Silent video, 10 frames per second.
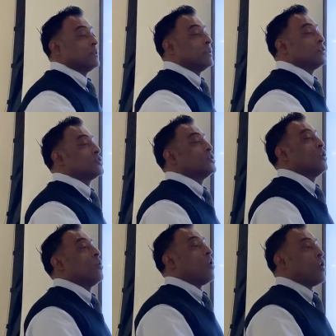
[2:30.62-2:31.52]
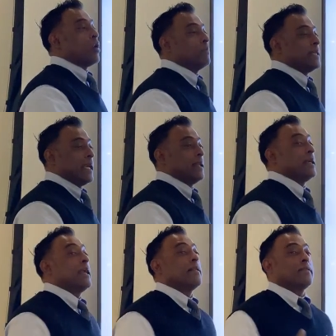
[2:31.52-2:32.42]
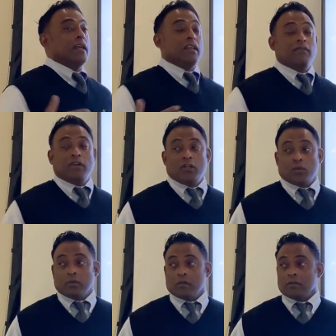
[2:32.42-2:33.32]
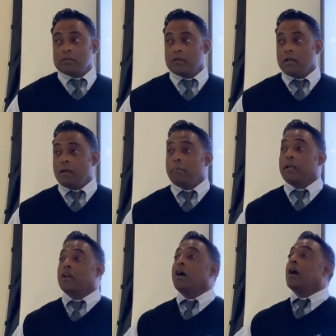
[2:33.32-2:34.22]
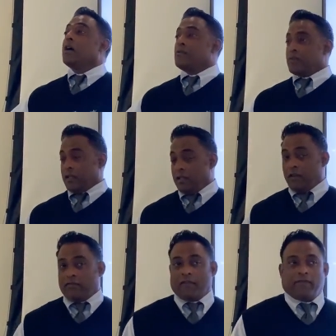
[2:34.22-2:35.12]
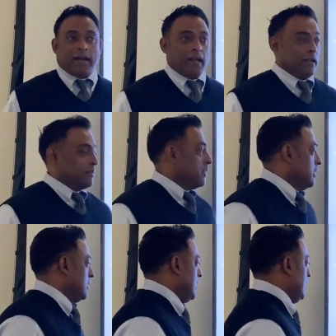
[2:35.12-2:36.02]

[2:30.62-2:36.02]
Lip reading: there's no harm taken against individuals because they've filed an